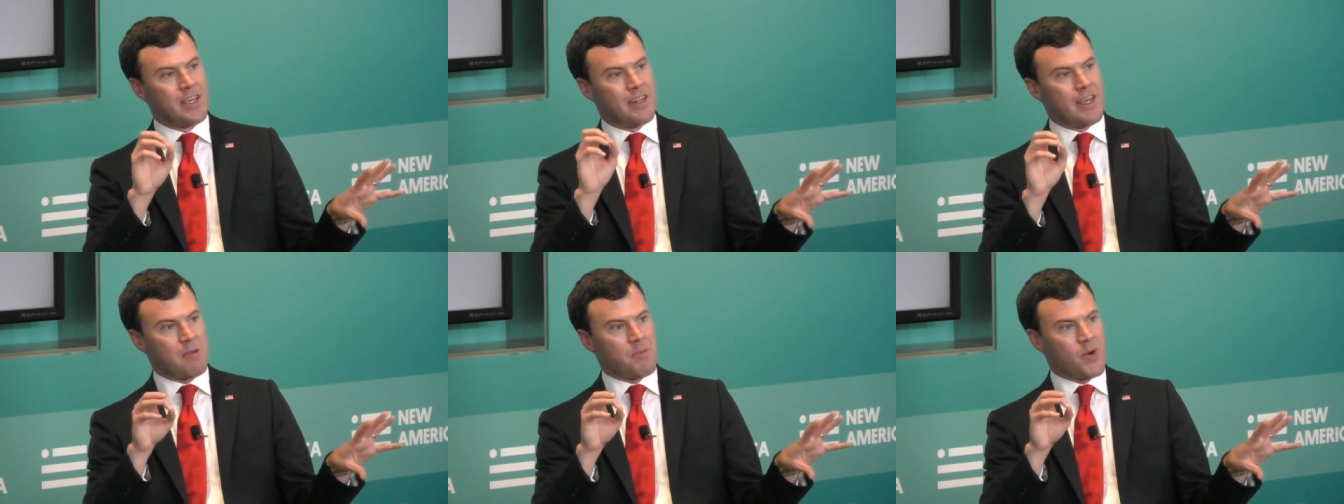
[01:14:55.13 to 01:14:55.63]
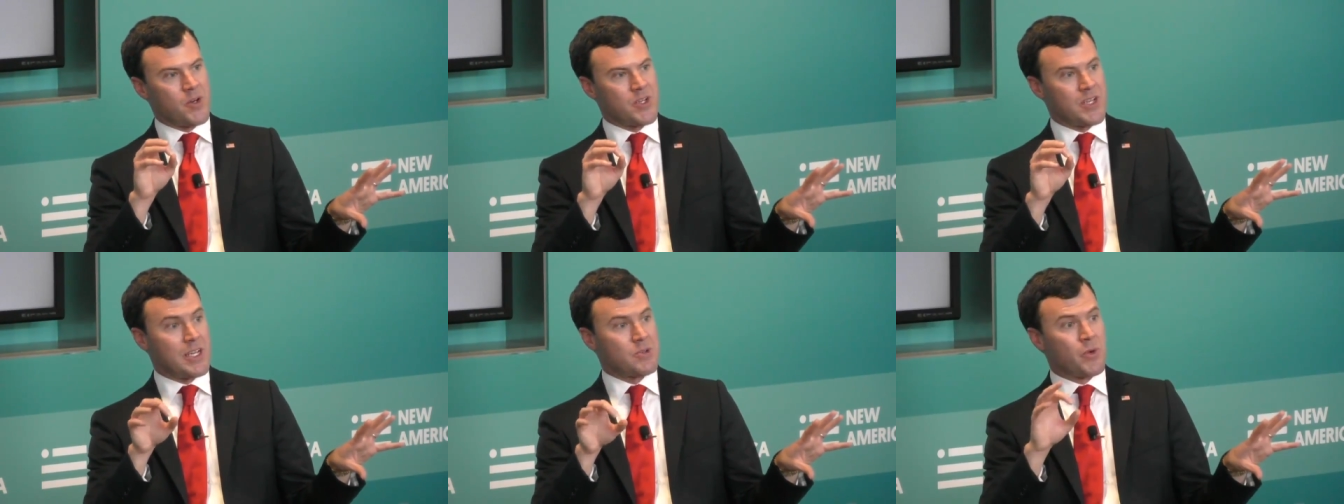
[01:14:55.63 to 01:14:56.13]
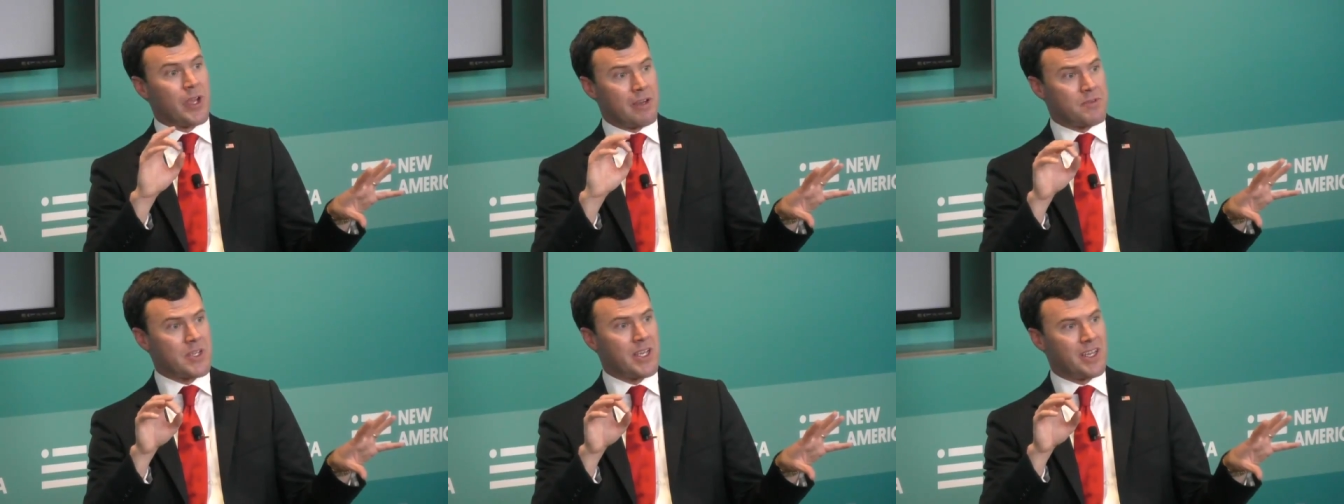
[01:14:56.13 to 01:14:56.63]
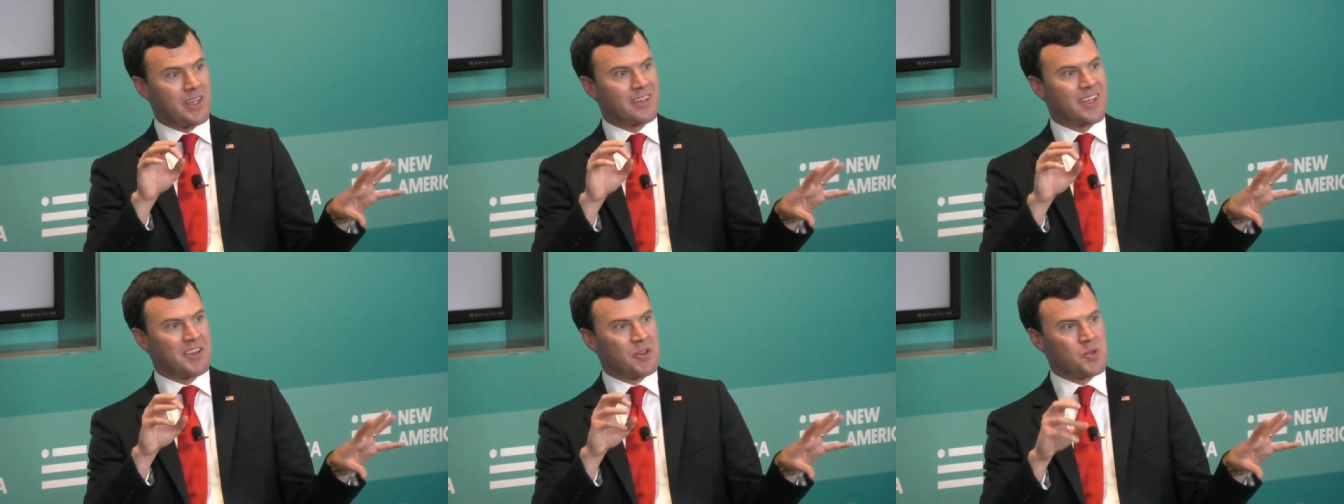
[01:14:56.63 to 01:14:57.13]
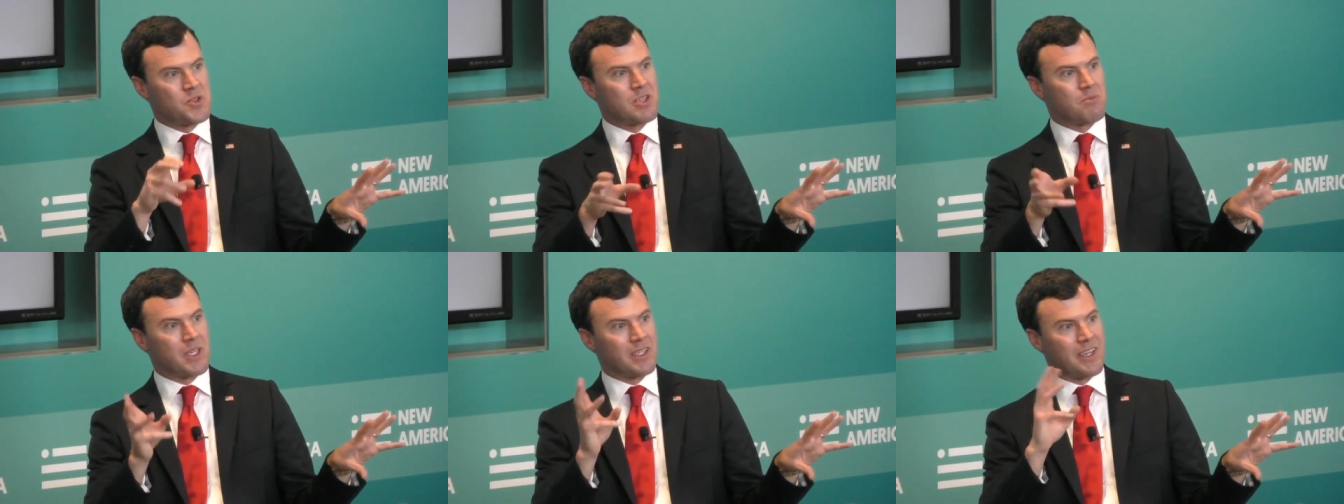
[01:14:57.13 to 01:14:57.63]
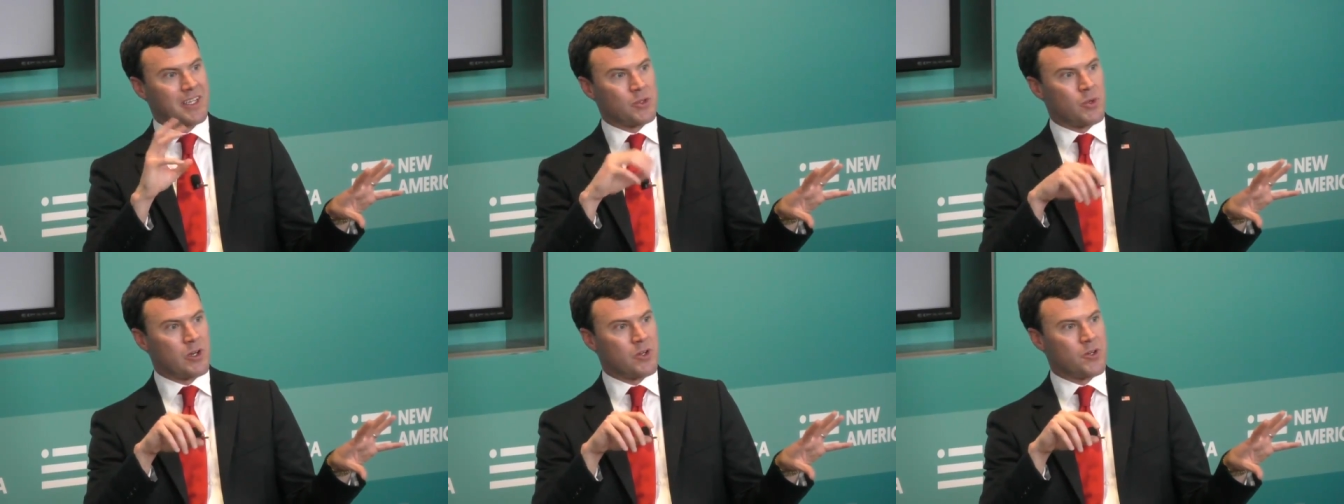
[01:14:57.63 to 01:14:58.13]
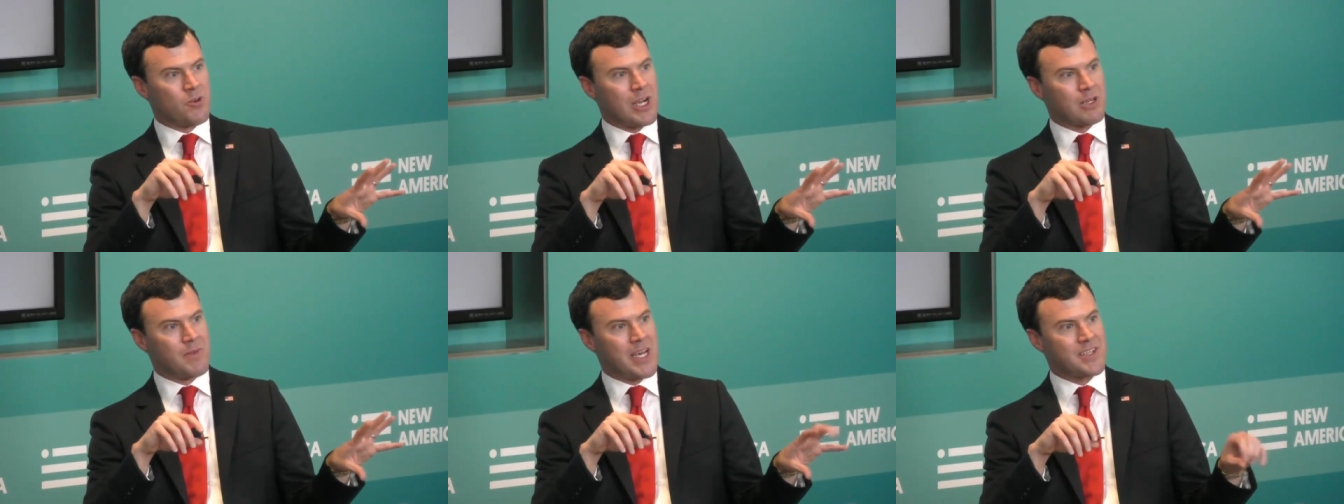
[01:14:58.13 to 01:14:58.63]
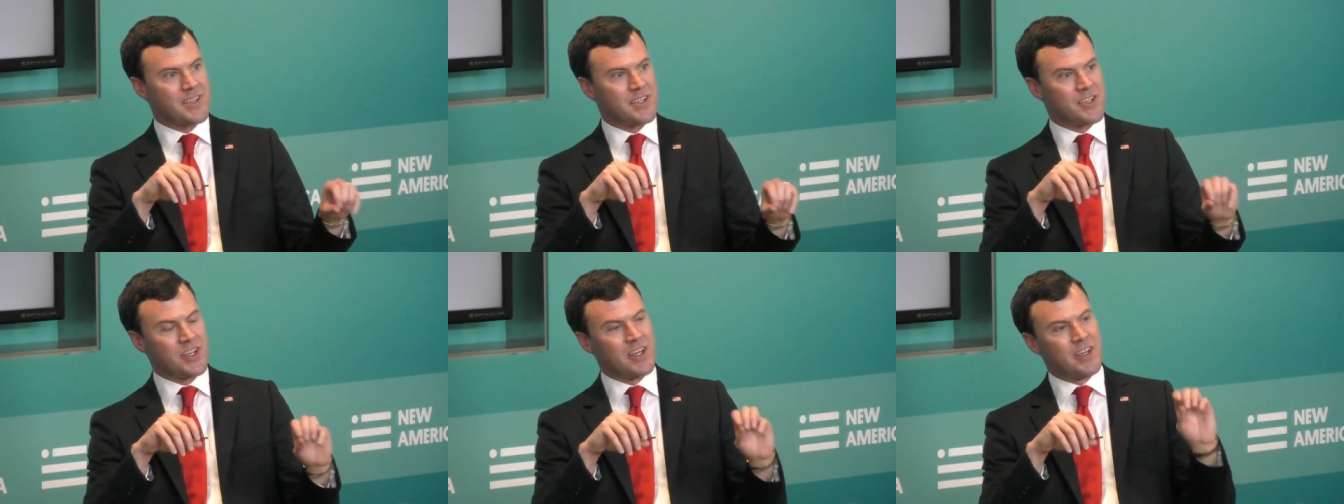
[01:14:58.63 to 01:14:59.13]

that person, as we have seen, can use something like Twitter direct message